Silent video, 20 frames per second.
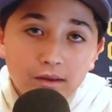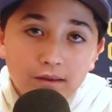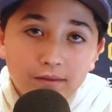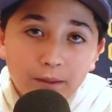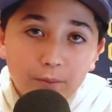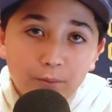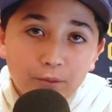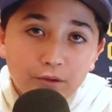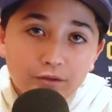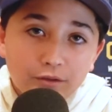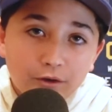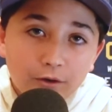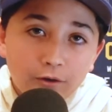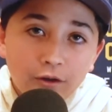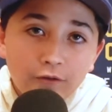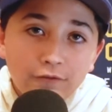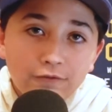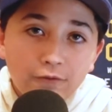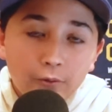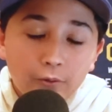They win
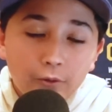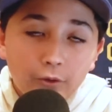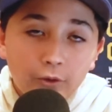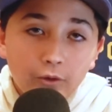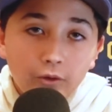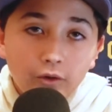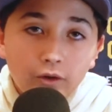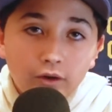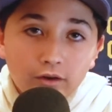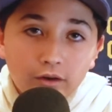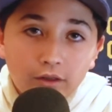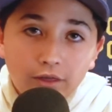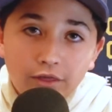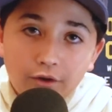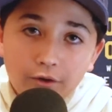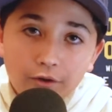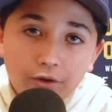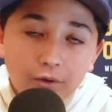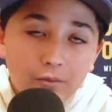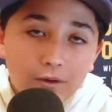34-31,
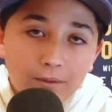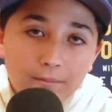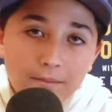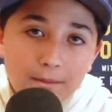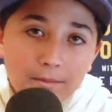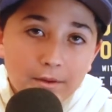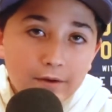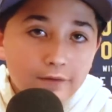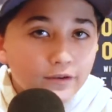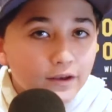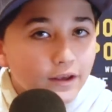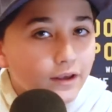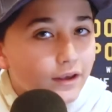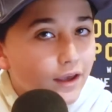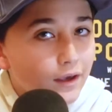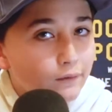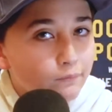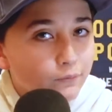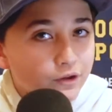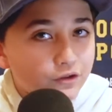maybe off like a
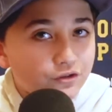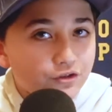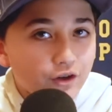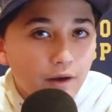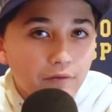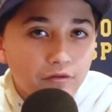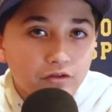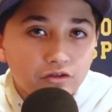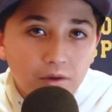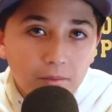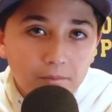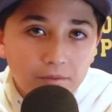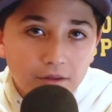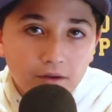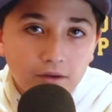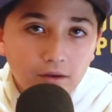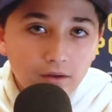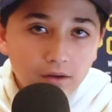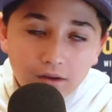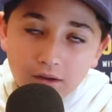game-winning drive or
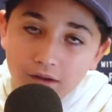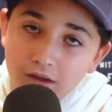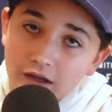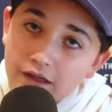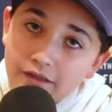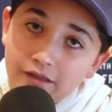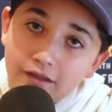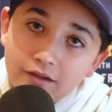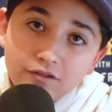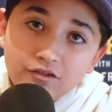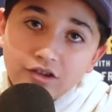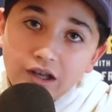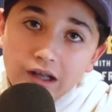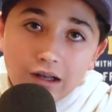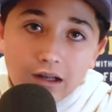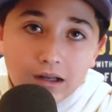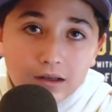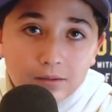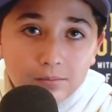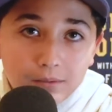something. I think Chad
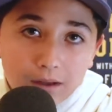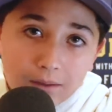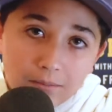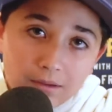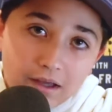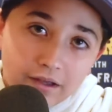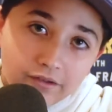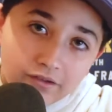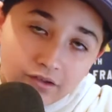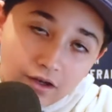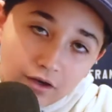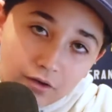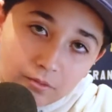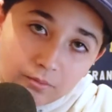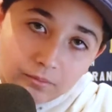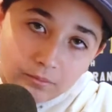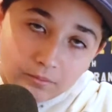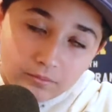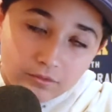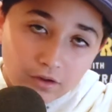Henne maybe has it in
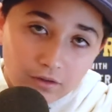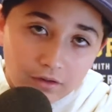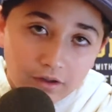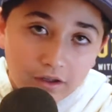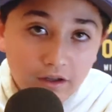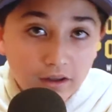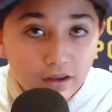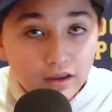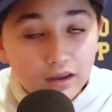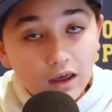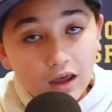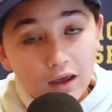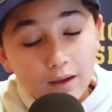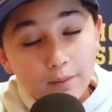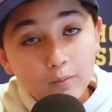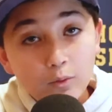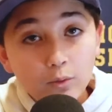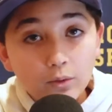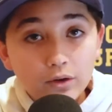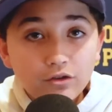him to lead a
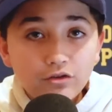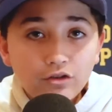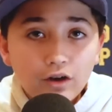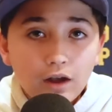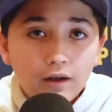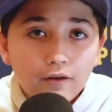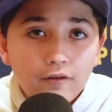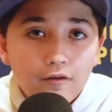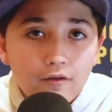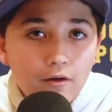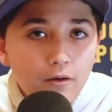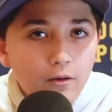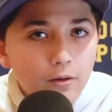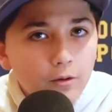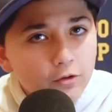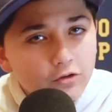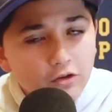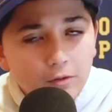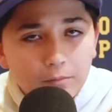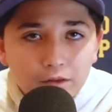game-winning drive
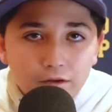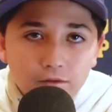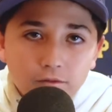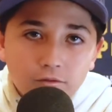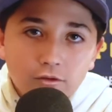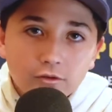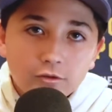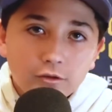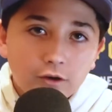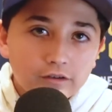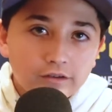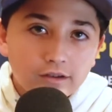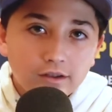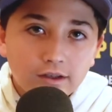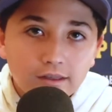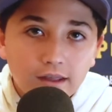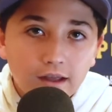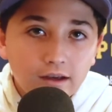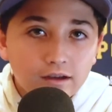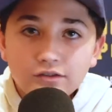or something crazy
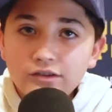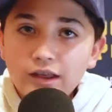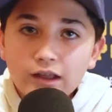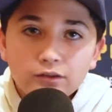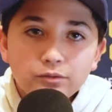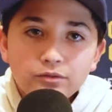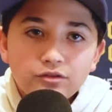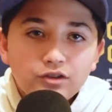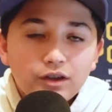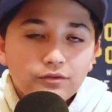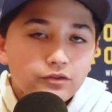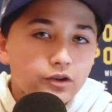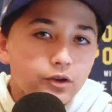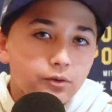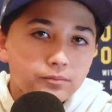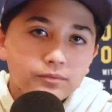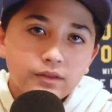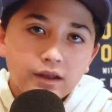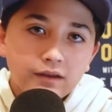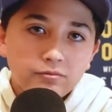like that, because that's what Chiefs
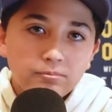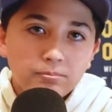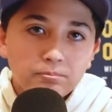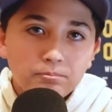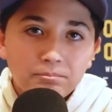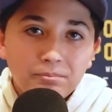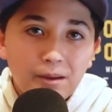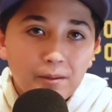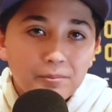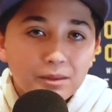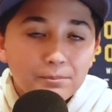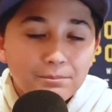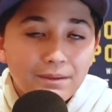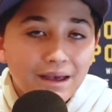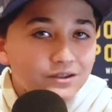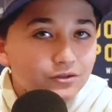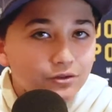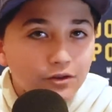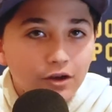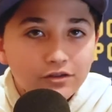do. They have maybe the
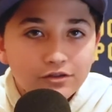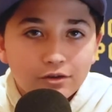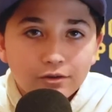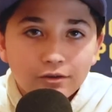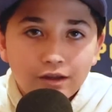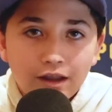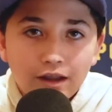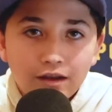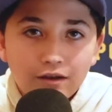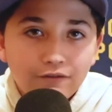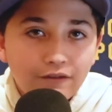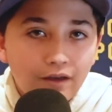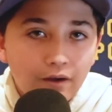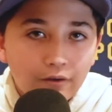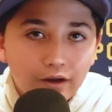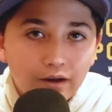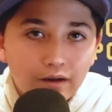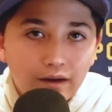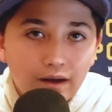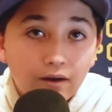best roster in the NFL
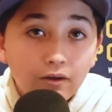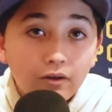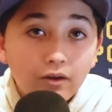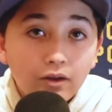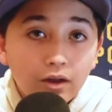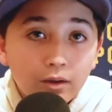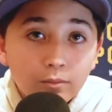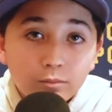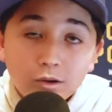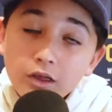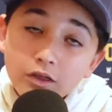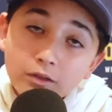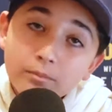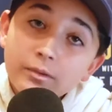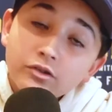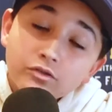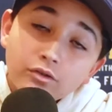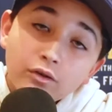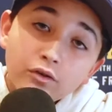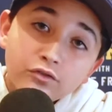right now. Probably the
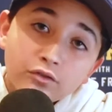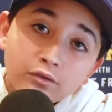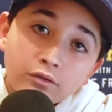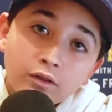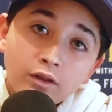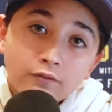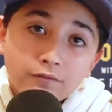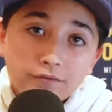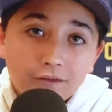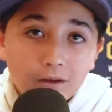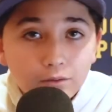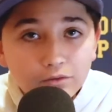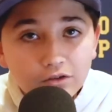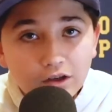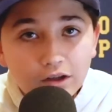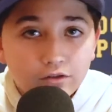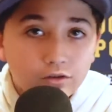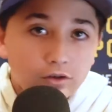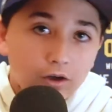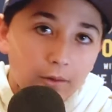best roster in the NFL.
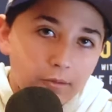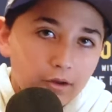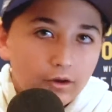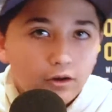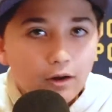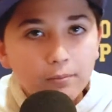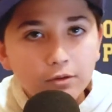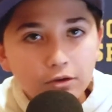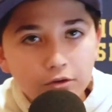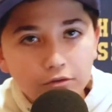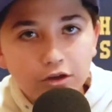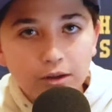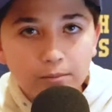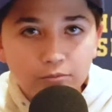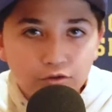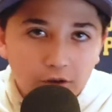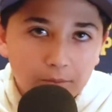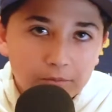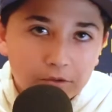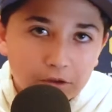Saints are up there. A couple other
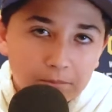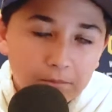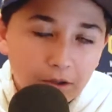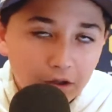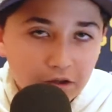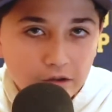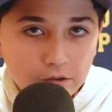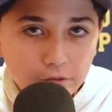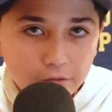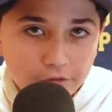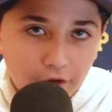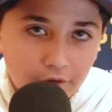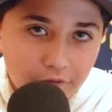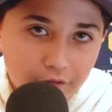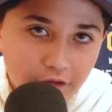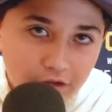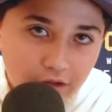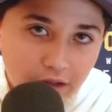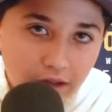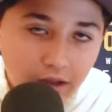teams are up there. Buccaneers,
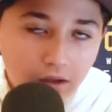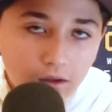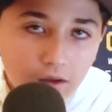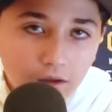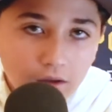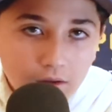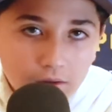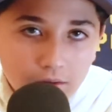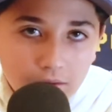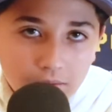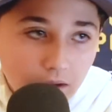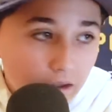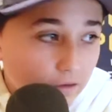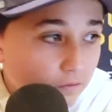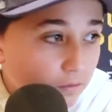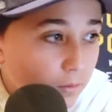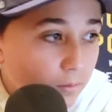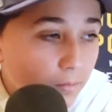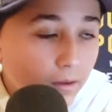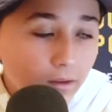obviously.
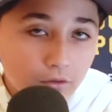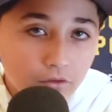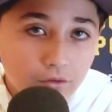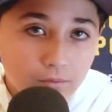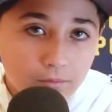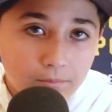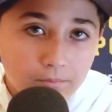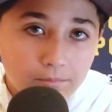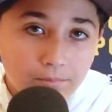Even the Bills.